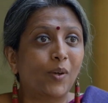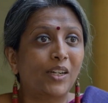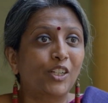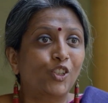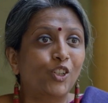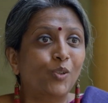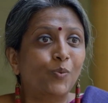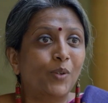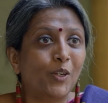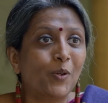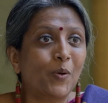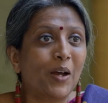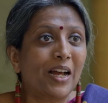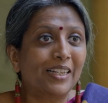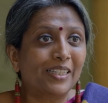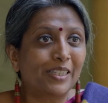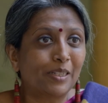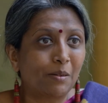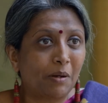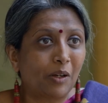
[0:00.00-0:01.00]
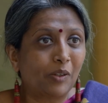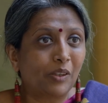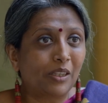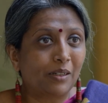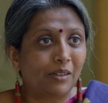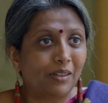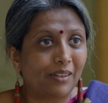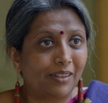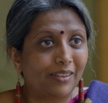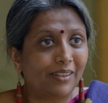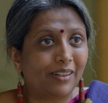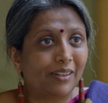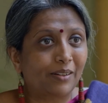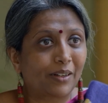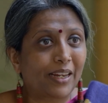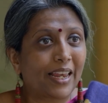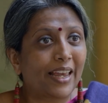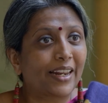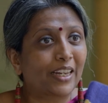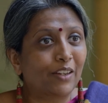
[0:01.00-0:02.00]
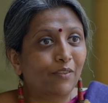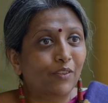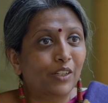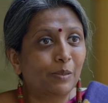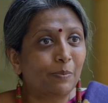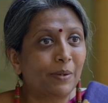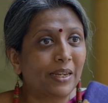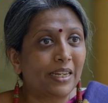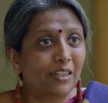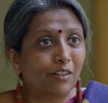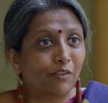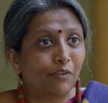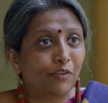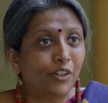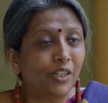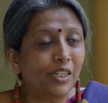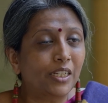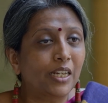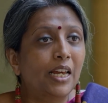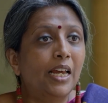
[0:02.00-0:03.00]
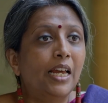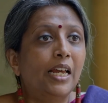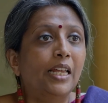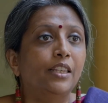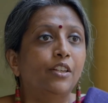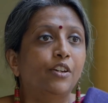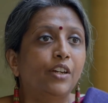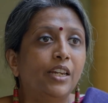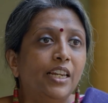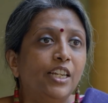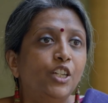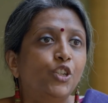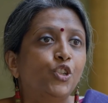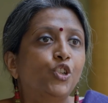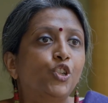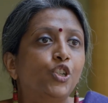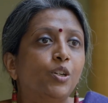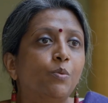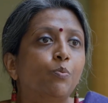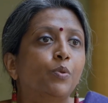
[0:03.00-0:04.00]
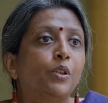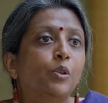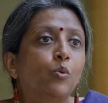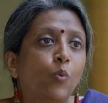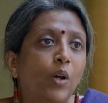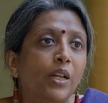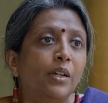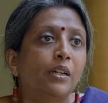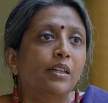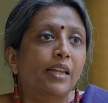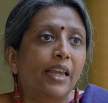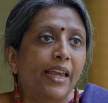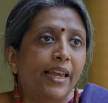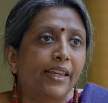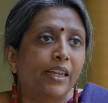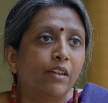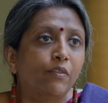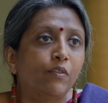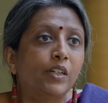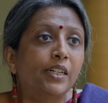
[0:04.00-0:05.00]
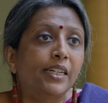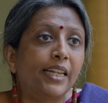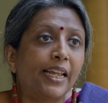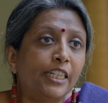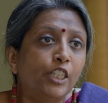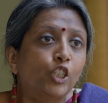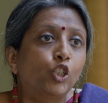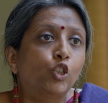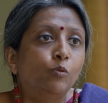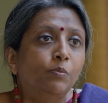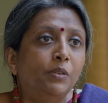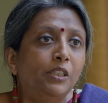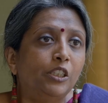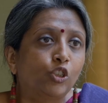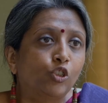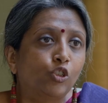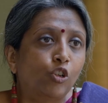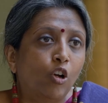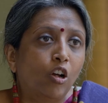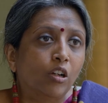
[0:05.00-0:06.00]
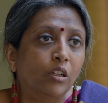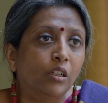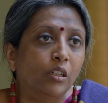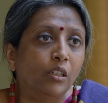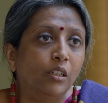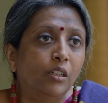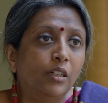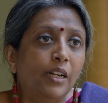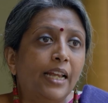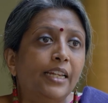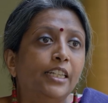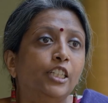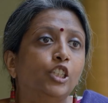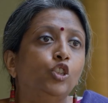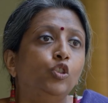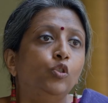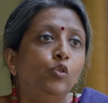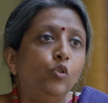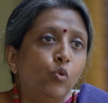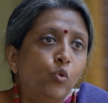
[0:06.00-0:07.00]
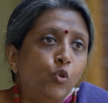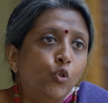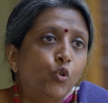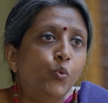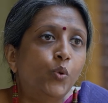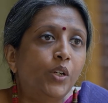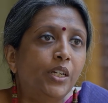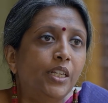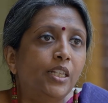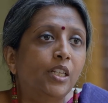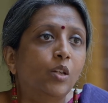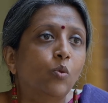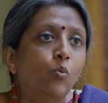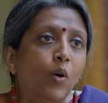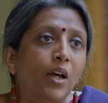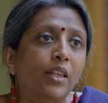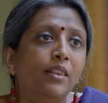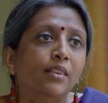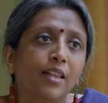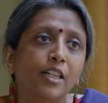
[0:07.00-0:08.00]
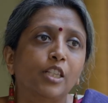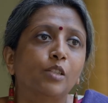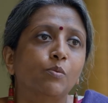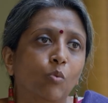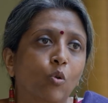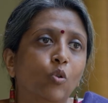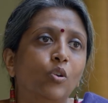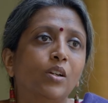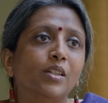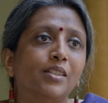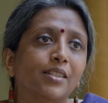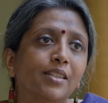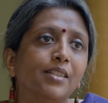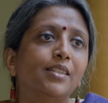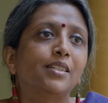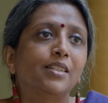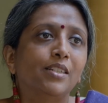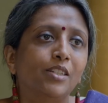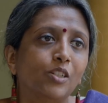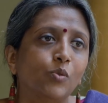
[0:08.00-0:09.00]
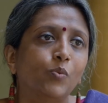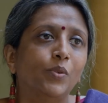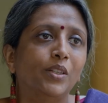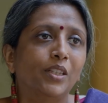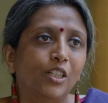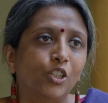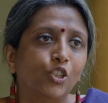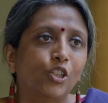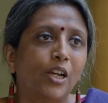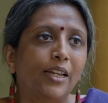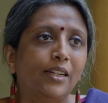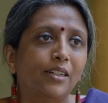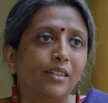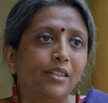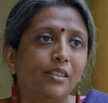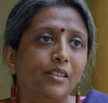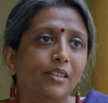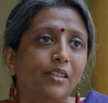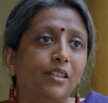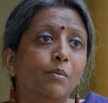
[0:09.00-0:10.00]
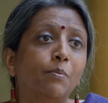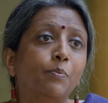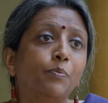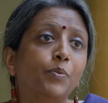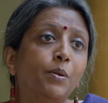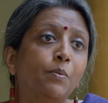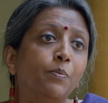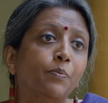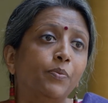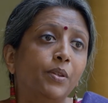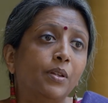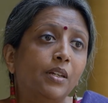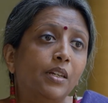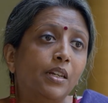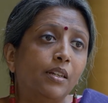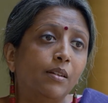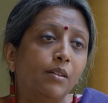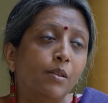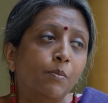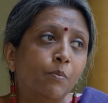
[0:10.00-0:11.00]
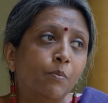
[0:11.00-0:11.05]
question, when you asked about the caregivers being different, the relationship with one caregiver tends to be stronger, and it's usually the one that's more consistent with the child. The